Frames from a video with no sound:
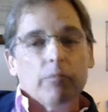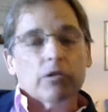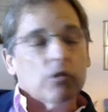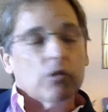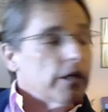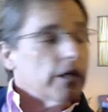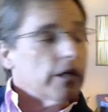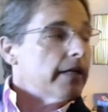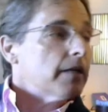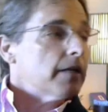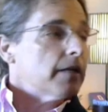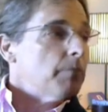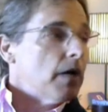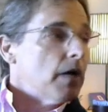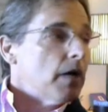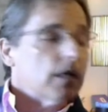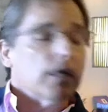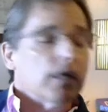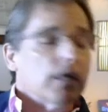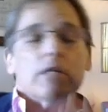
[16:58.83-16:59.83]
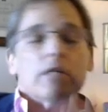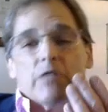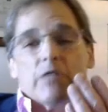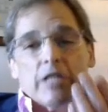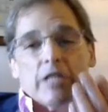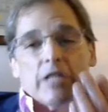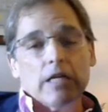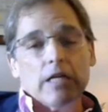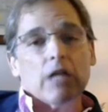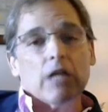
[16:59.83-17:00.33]
looking at a monkey,
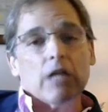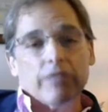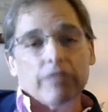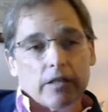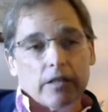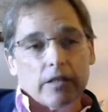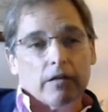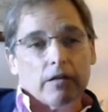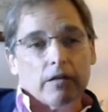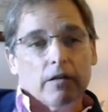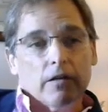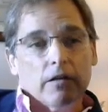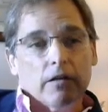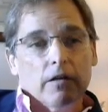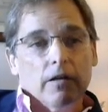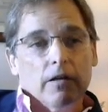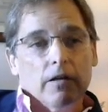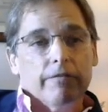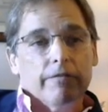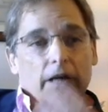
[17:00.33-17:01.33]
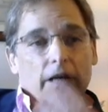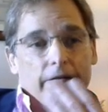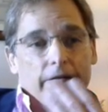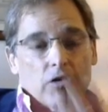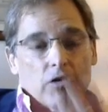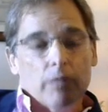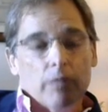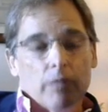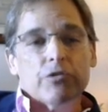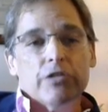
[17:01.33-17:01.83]
see an elephant. If you have
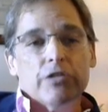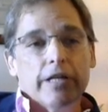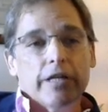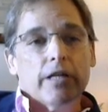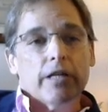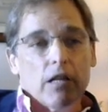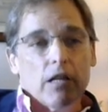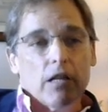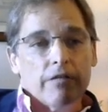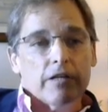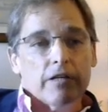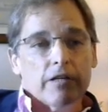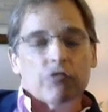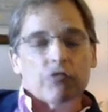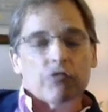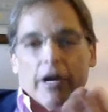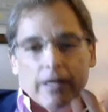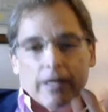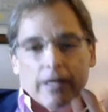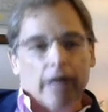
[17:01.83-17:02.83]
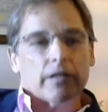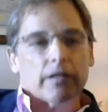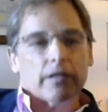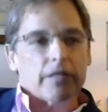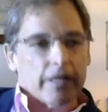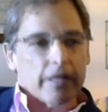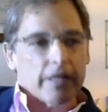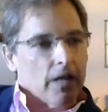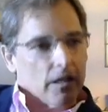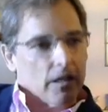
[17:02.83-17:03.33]
trouble seeing an elephant, try not to
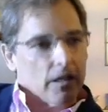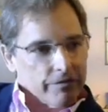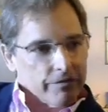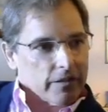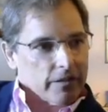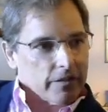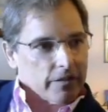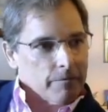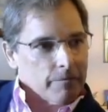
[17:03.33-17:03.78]
see an elephant.